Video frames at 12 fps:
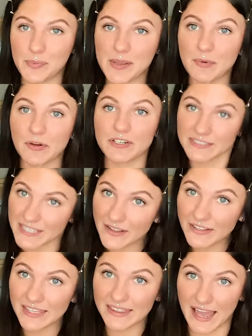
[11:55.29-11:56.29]
people are
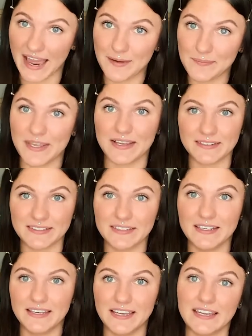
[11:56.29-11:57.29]
selling that because
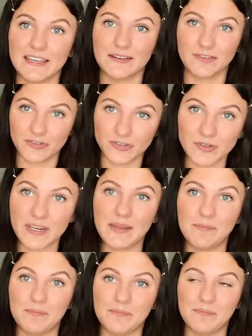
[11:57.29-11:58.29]
it